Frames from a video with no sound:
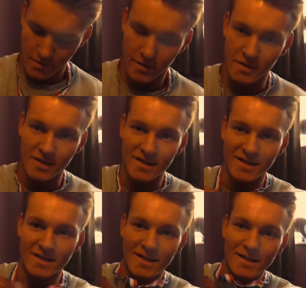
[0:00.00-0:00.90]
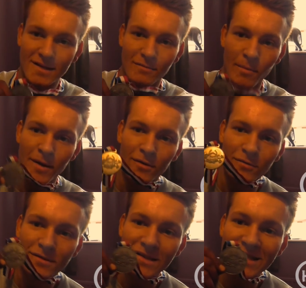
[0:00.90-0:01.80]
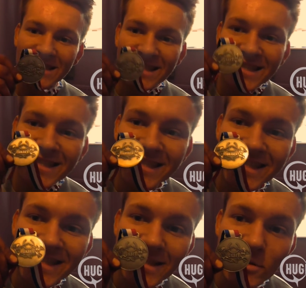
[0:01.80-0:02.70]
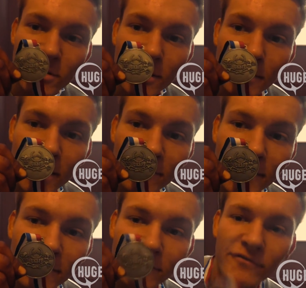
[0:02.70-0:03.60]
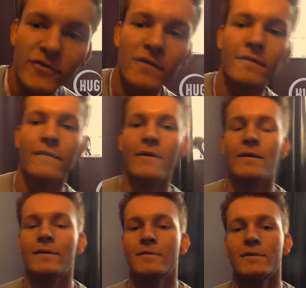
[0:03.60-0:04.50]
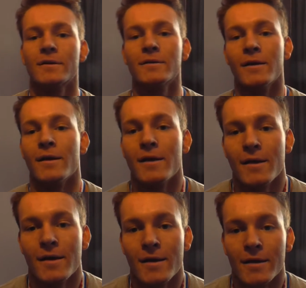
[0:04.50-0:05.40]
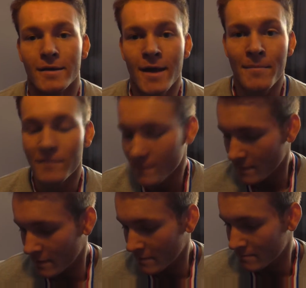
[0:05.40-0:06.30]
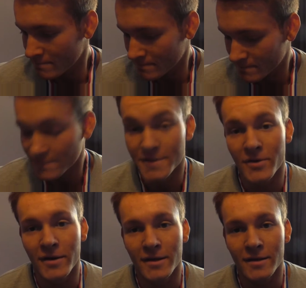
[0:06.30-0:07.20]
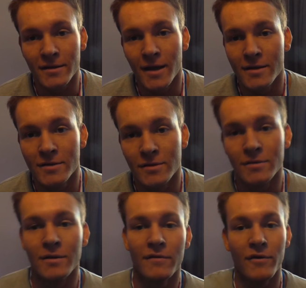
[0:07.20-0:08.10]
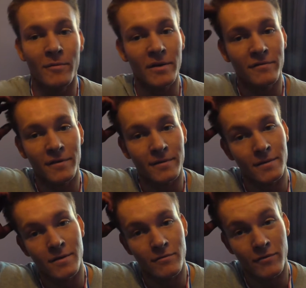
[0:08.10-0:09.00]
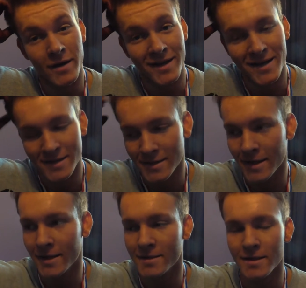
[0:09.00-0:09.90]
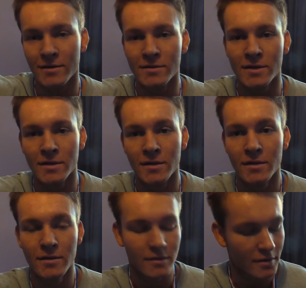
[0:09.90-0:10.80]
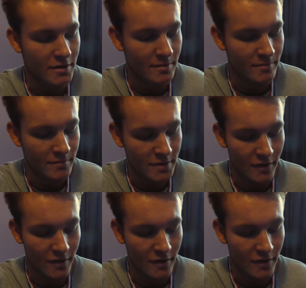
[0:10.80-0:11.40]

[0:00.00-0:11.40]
As you can see, got my medal. You give me a bit. So, yeah, sorry I didn't get to film anything really yesterday. I said I was going to do some